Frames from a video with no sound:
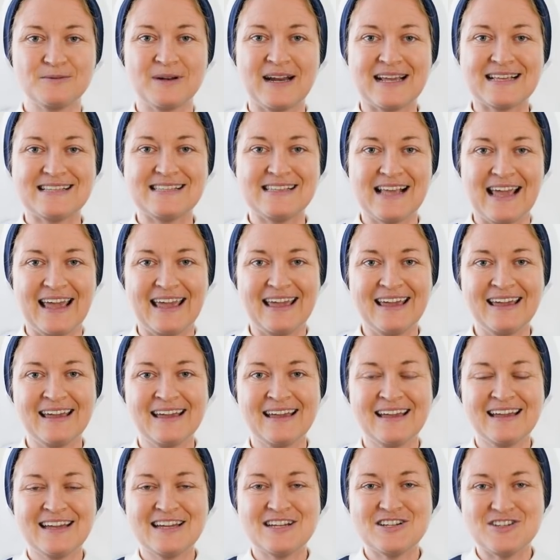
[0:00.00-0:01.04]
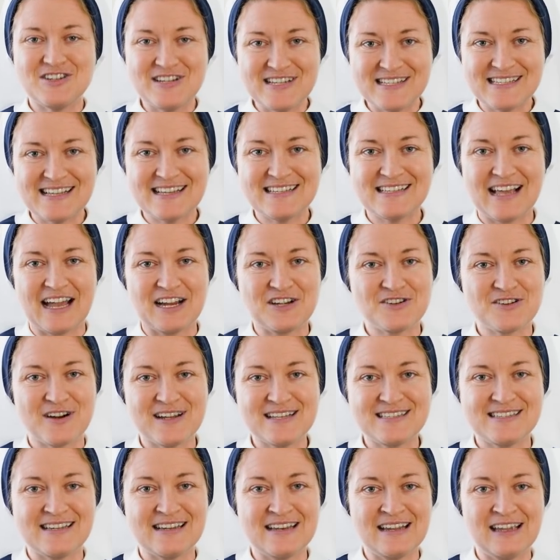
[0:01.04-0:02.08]
when I say, Jesus, I
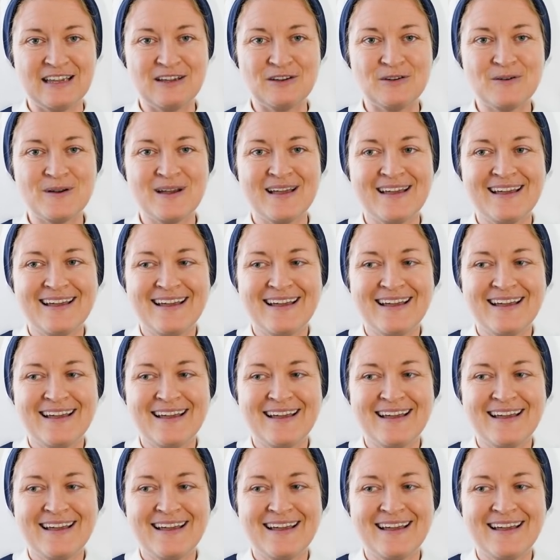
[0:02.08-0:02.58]
trust in you,